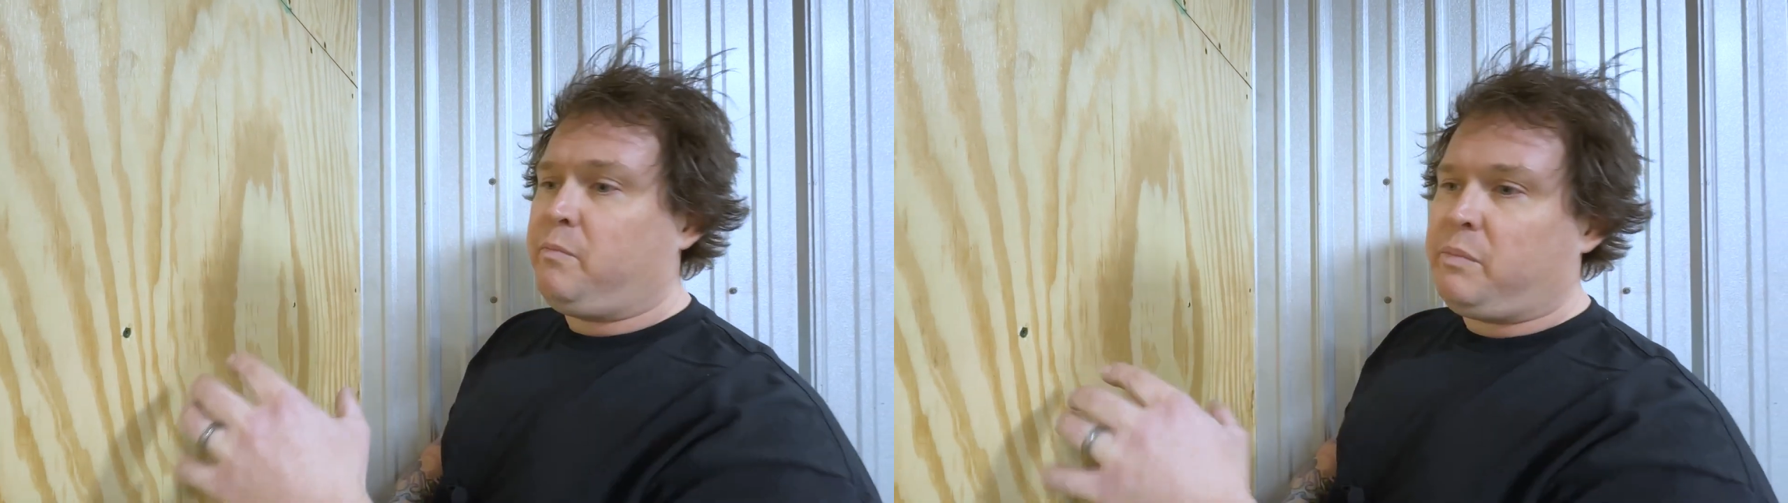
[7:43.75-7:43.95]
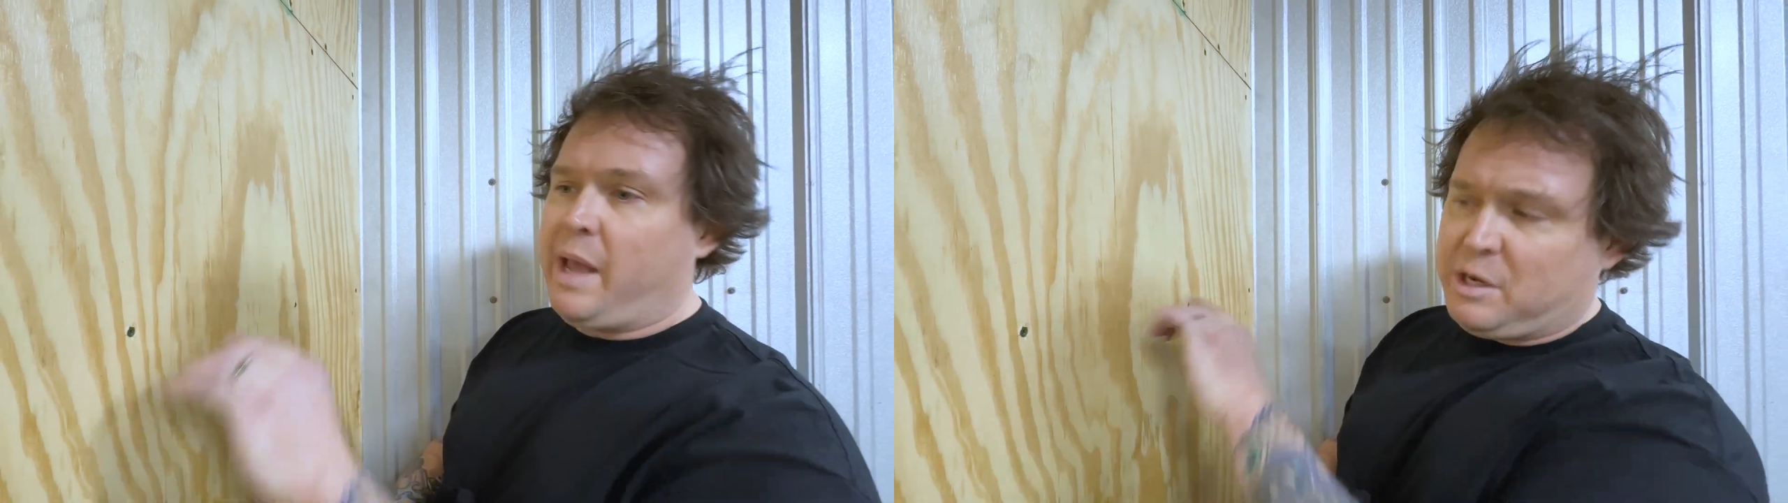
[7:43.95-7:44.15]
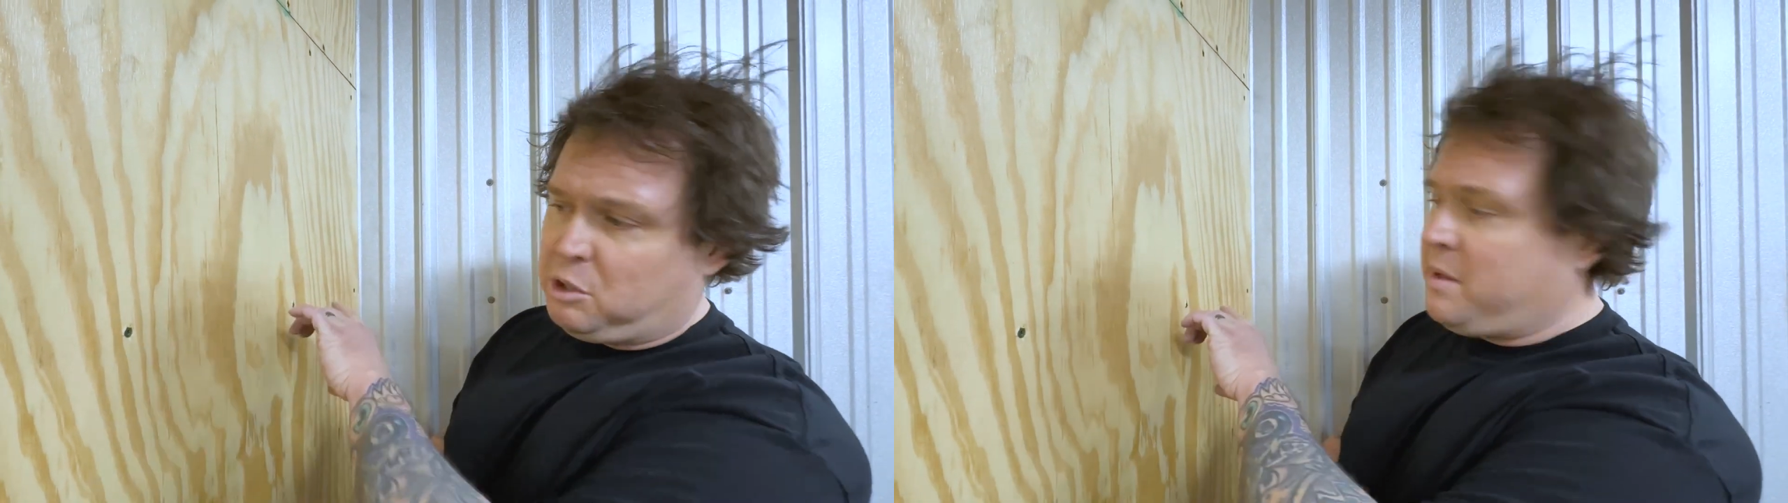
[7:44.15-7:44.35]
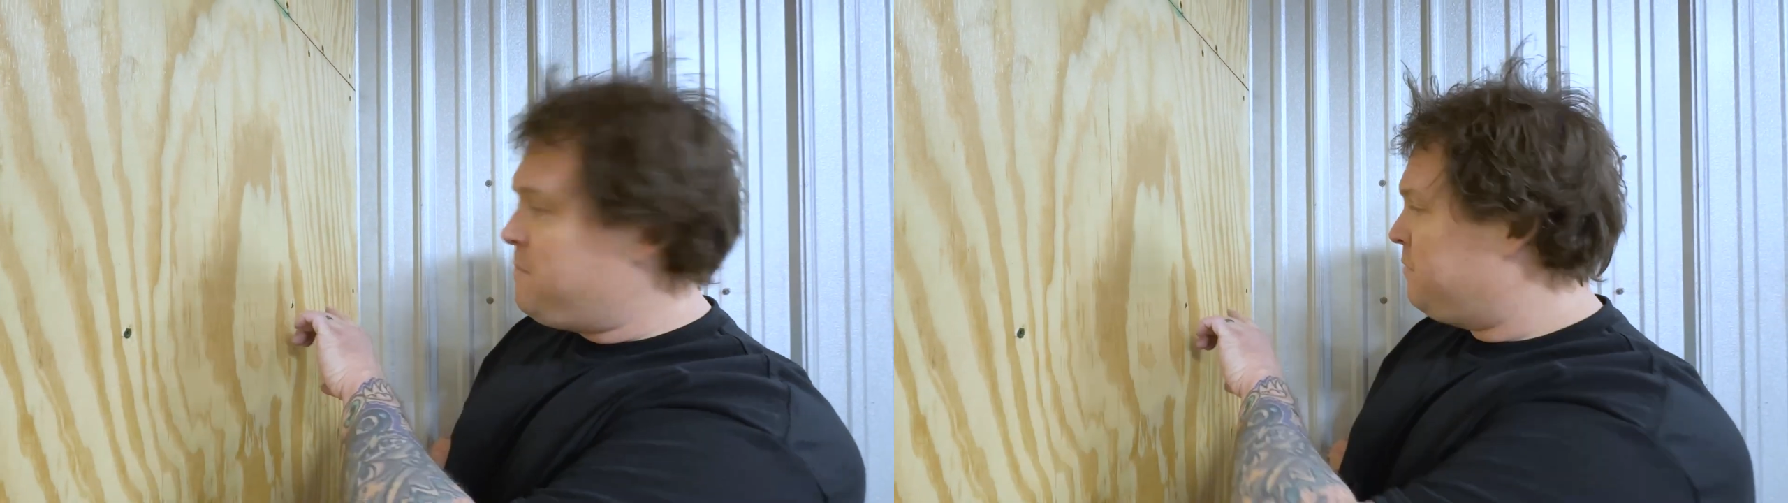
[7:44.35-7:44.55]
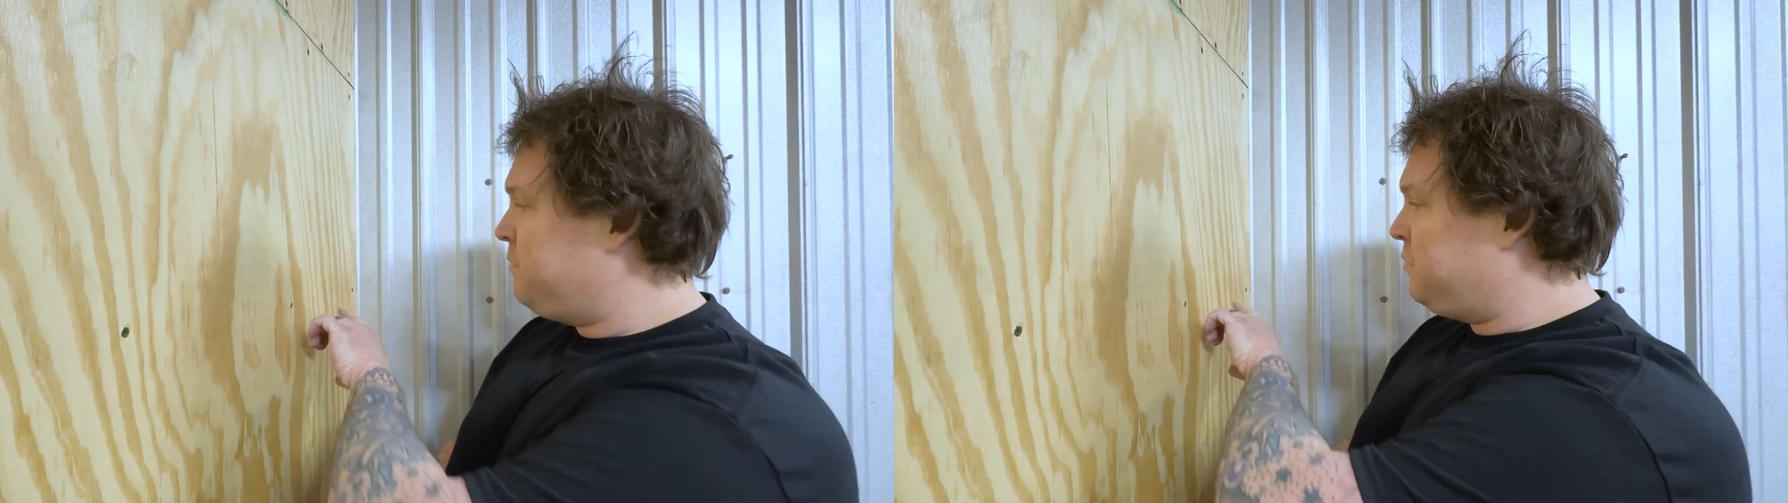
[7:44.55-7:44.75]
Actually,
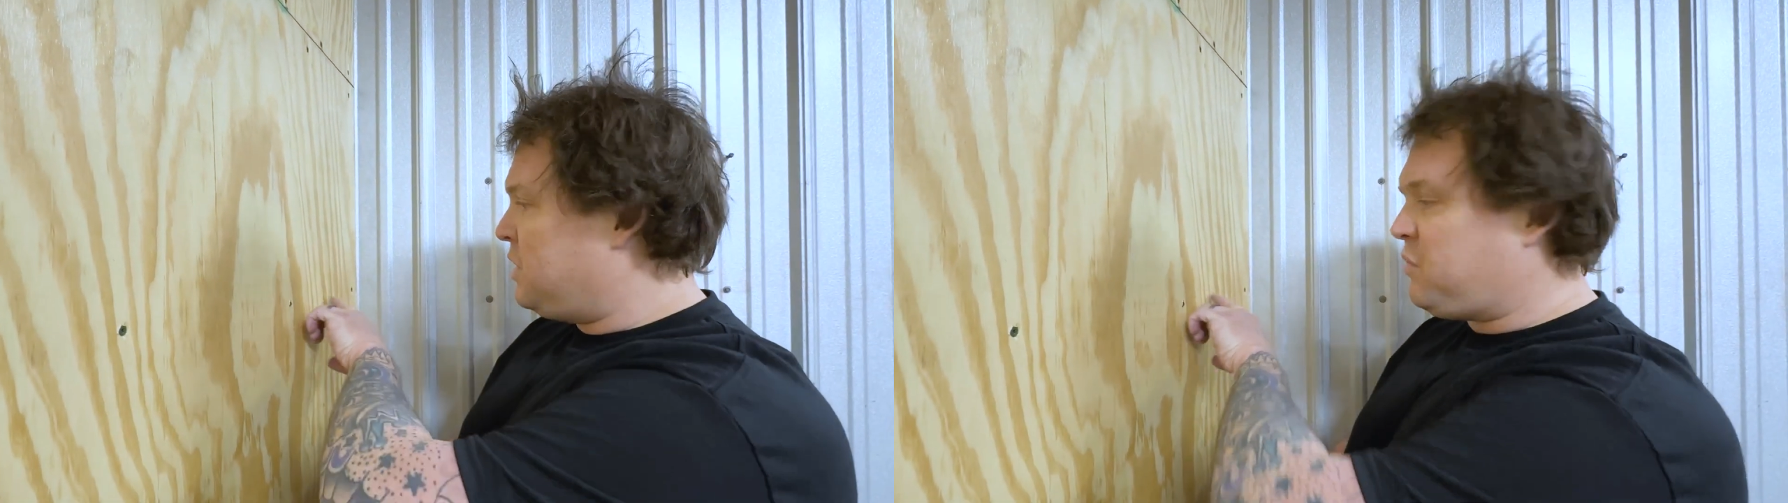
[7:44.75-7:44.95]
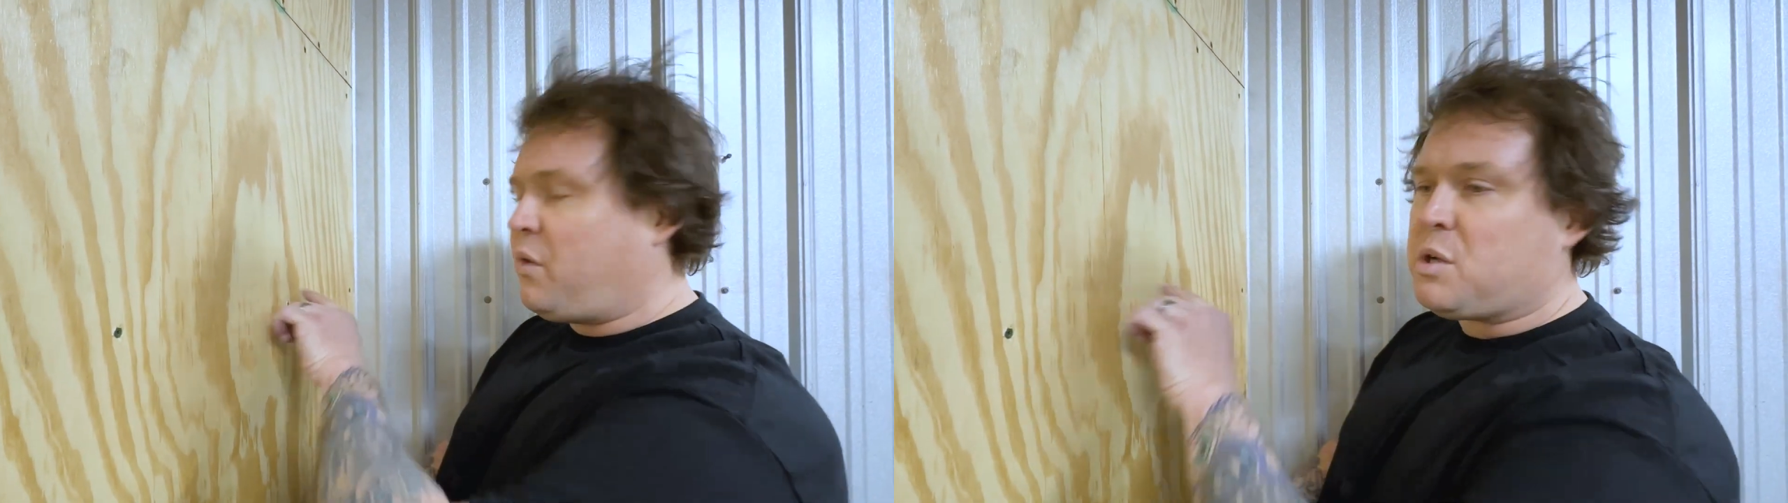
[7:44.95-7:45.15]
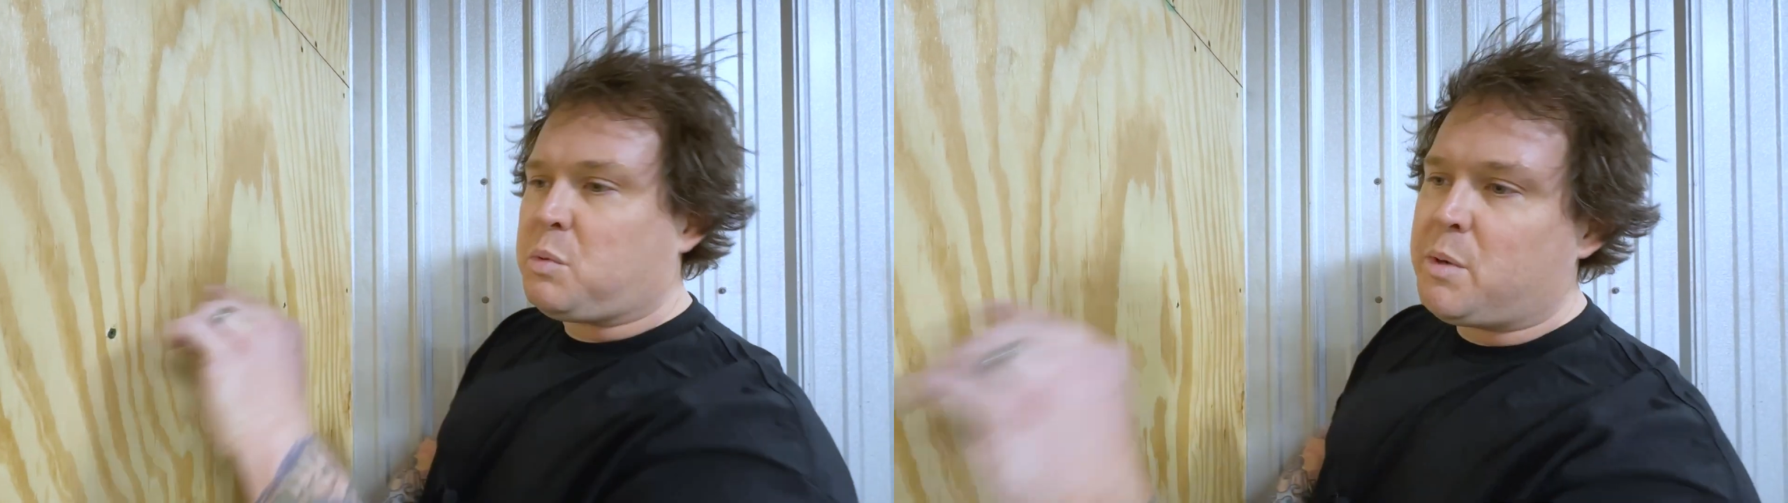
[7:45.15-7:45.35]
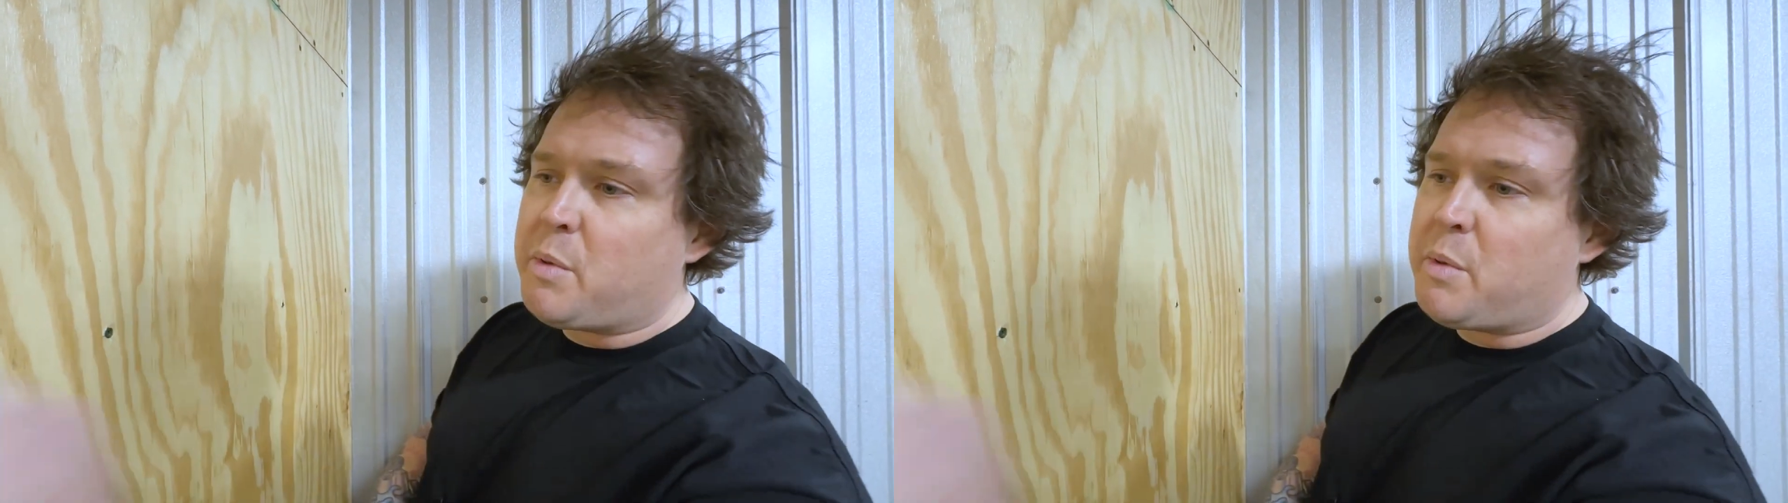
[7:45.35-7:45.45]
this first one